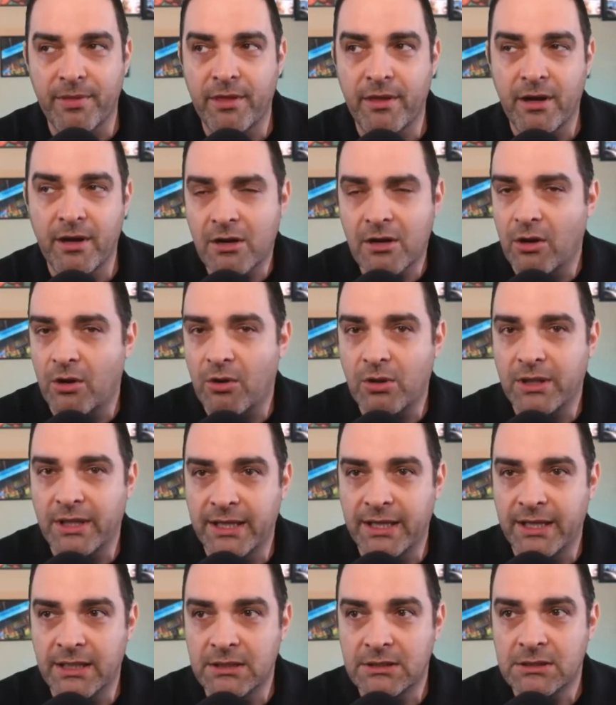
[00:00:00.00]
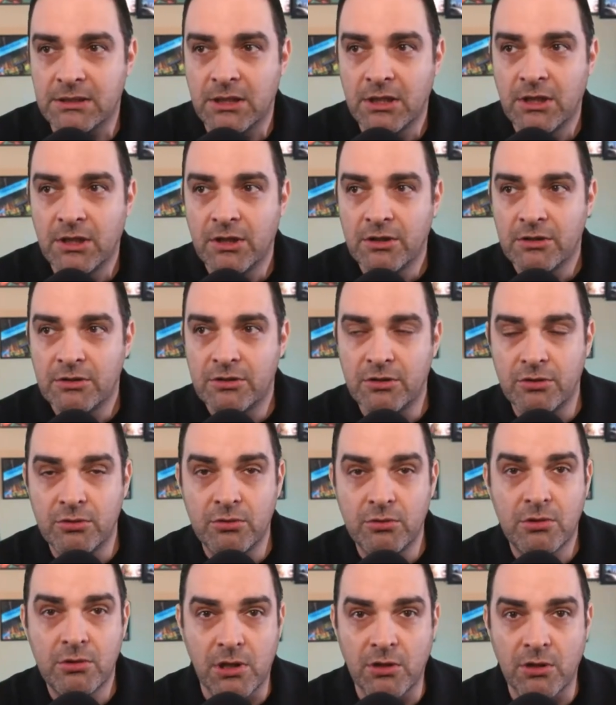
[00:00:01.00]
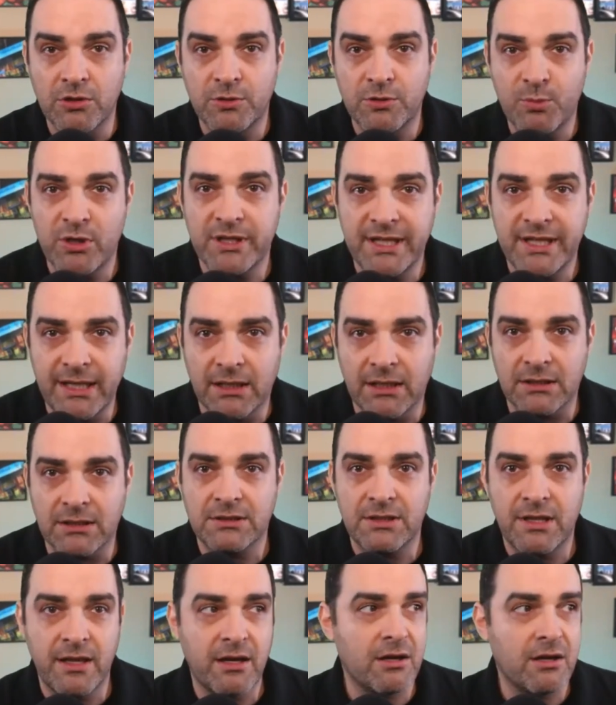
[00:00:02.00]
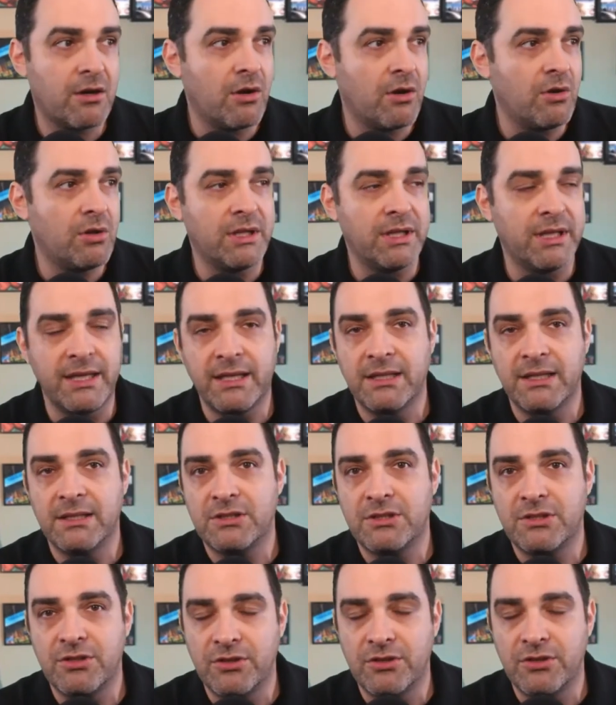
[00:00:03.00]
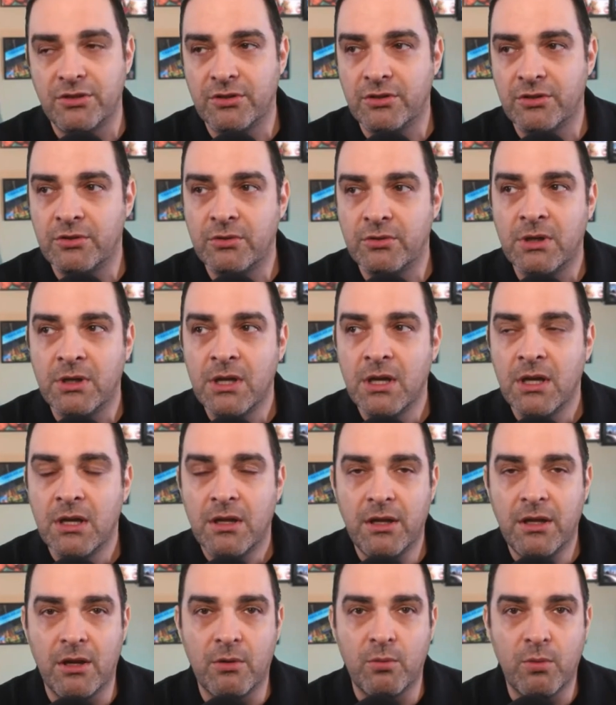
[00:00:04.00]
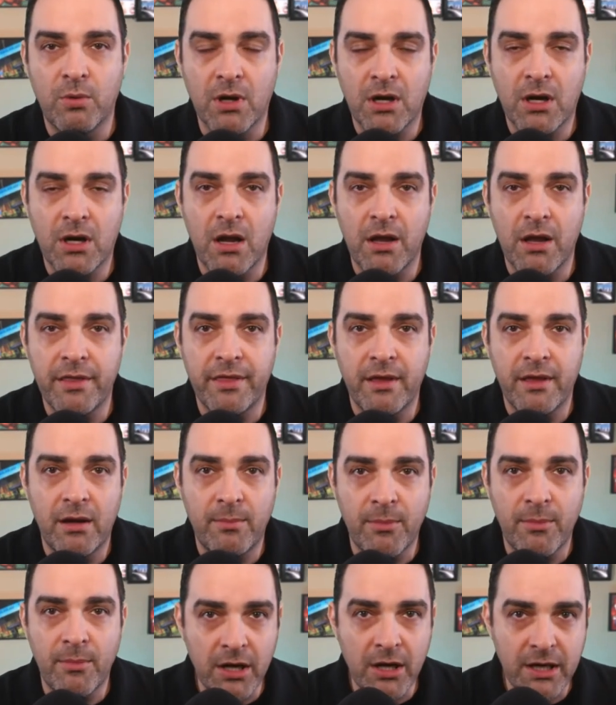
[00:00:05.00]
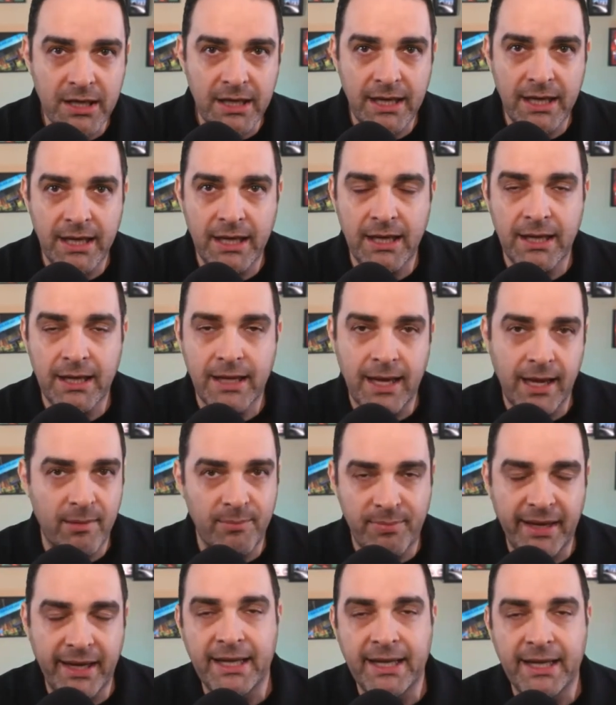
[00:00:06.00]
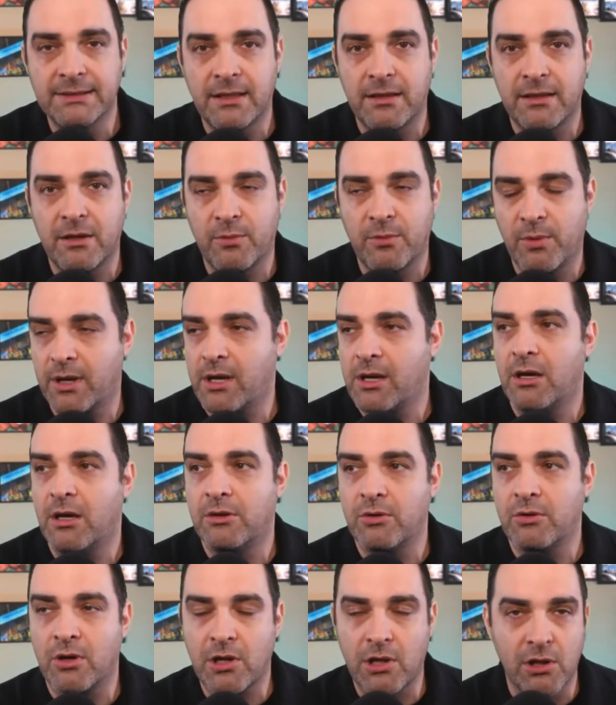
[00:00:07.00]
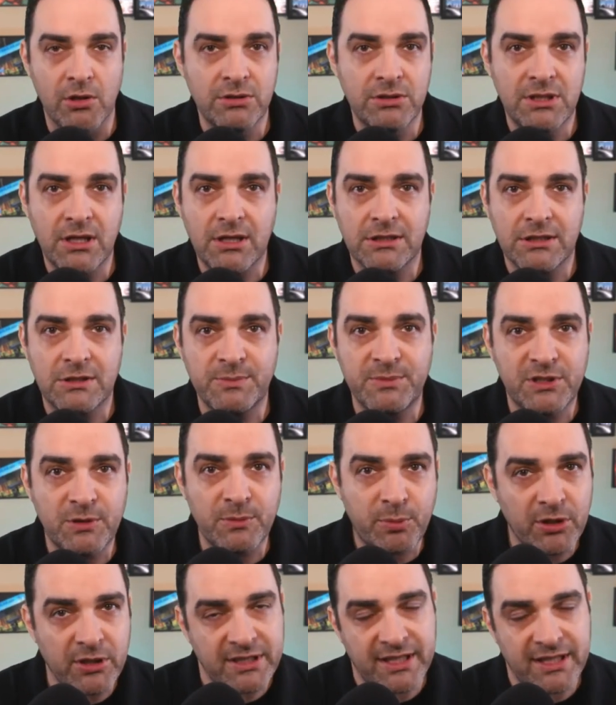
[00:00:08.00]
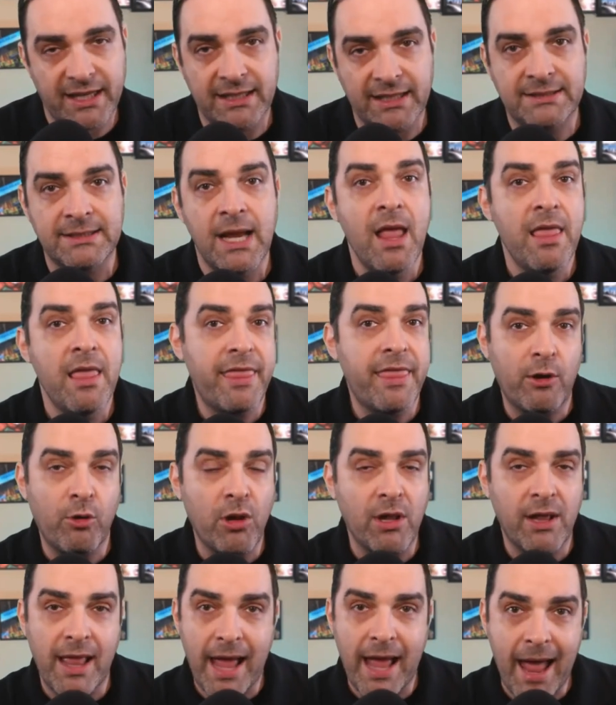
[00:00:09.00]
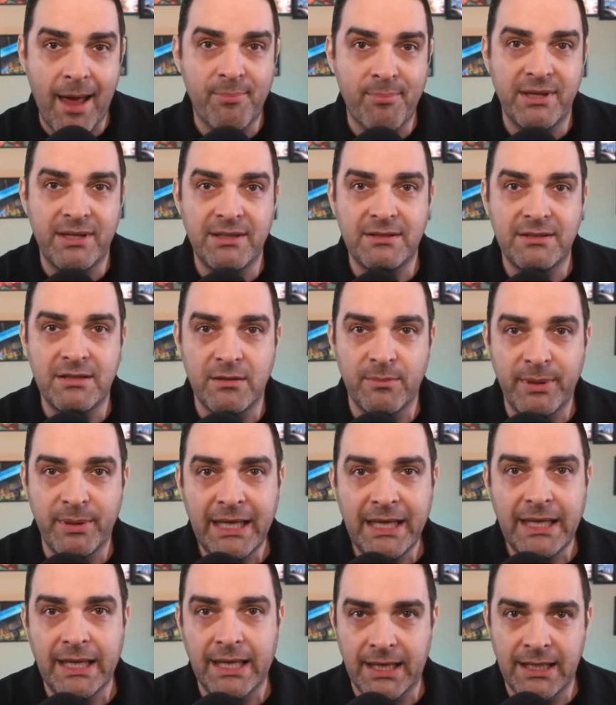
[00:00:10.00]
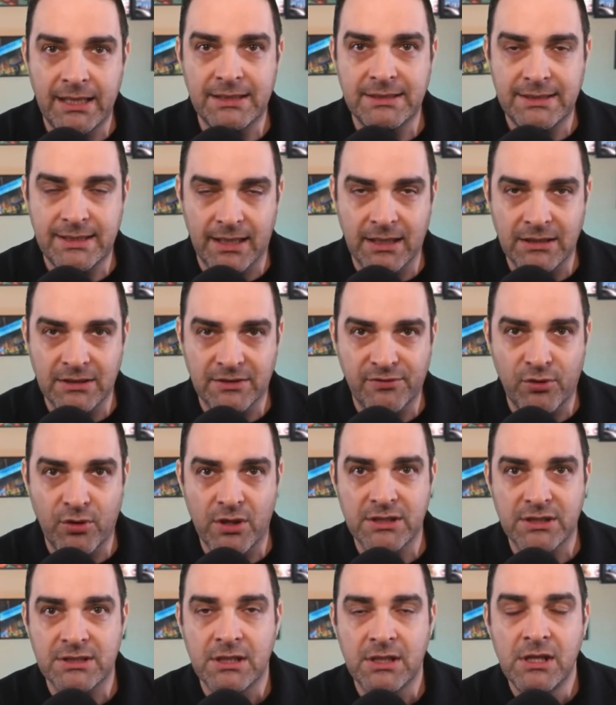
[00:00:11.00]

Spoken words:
Their goal is to close more deals. Their goal is to, work on the marketing campaigns that they're working on or close the customer support tickets that all happen to be in Salesforce.